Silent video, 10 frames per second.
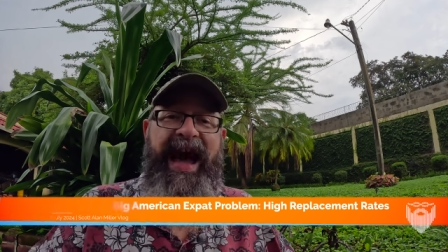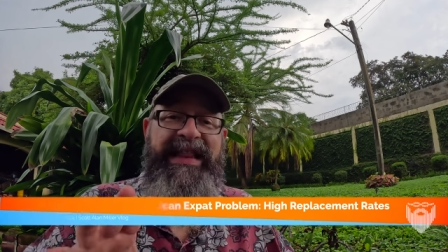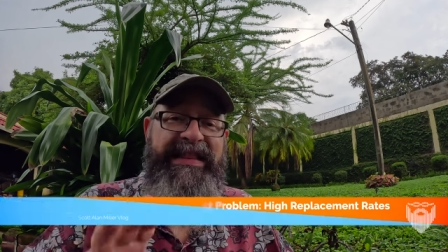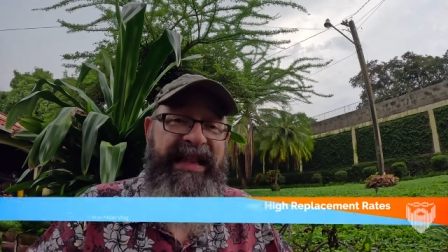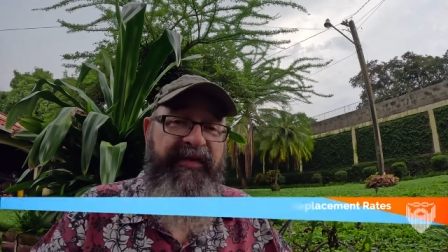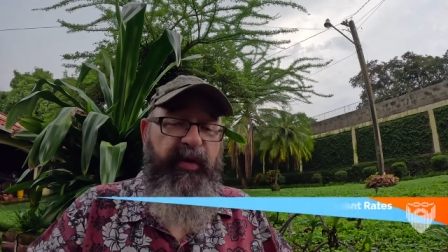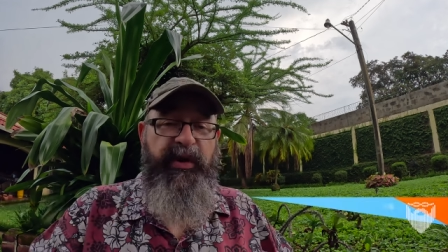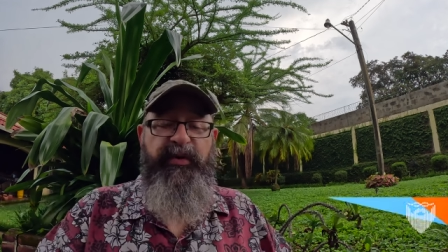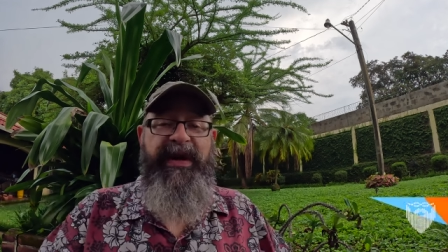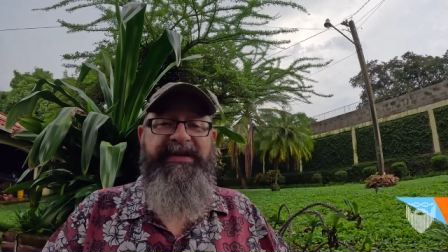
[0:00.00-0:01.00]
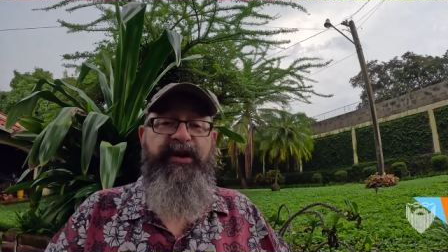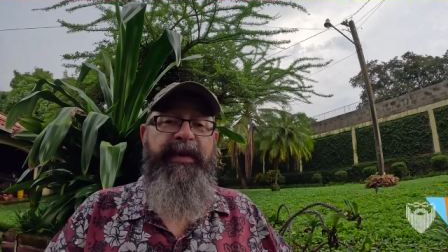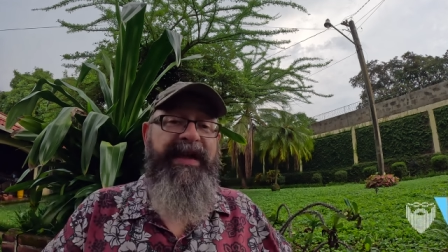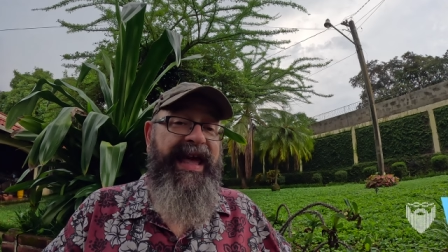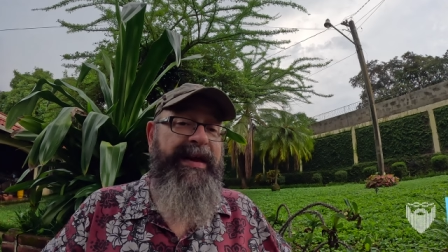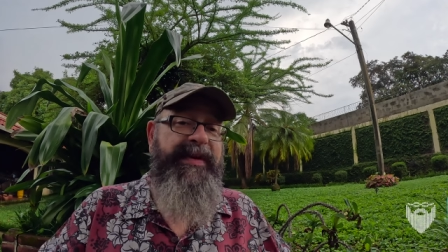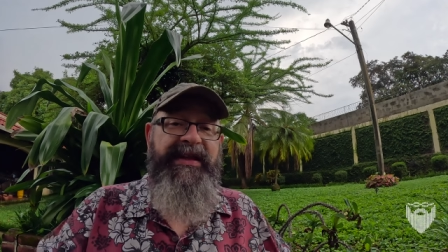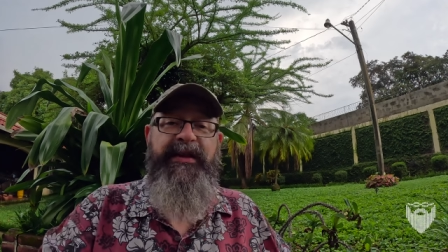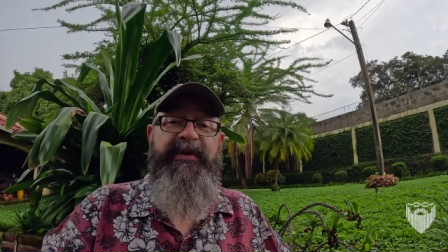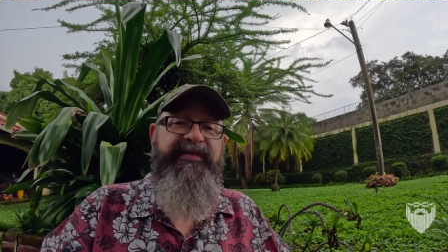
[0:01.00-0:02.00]
I love it when it rains here, but it can be a
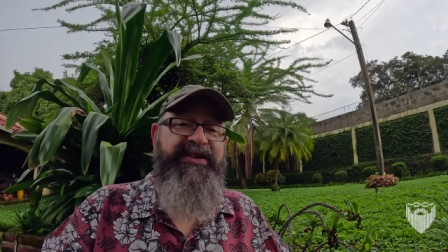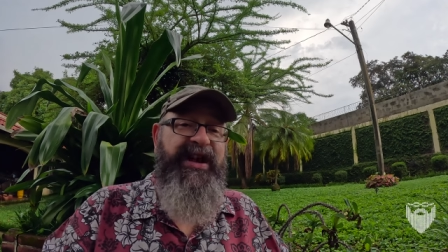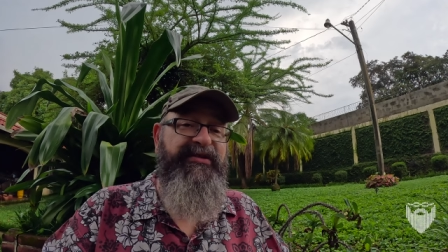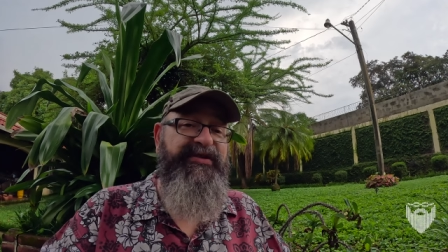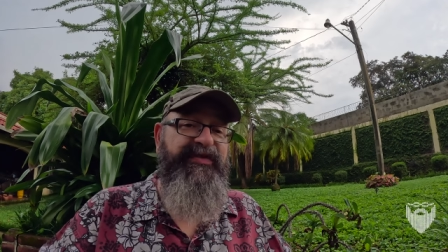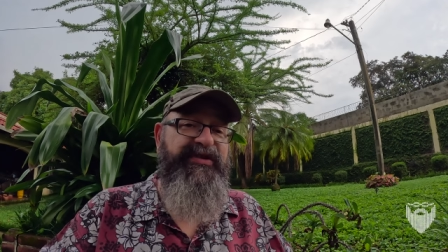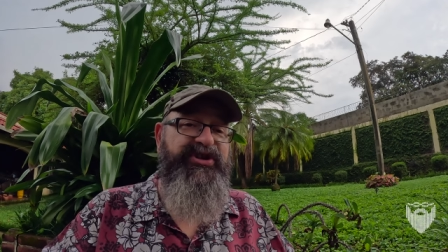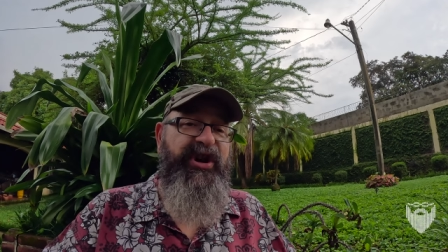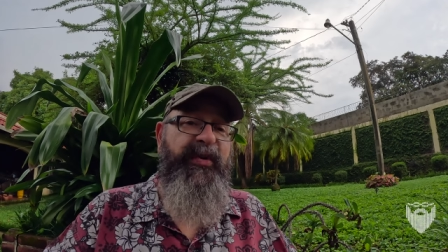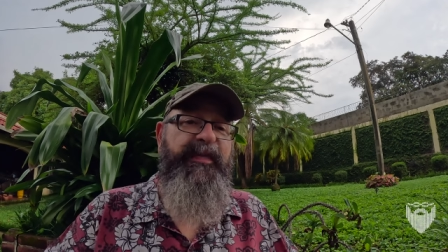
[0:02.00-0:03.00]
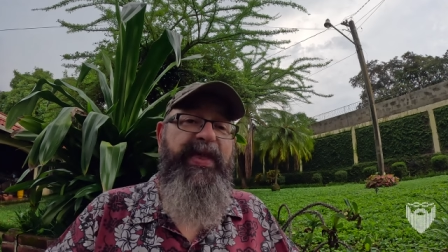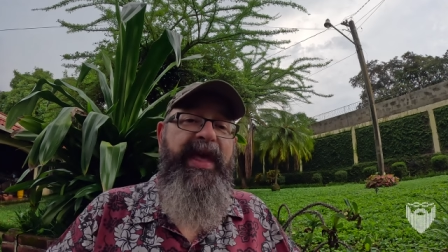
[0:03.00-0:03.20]
little bit of a challenge for the show.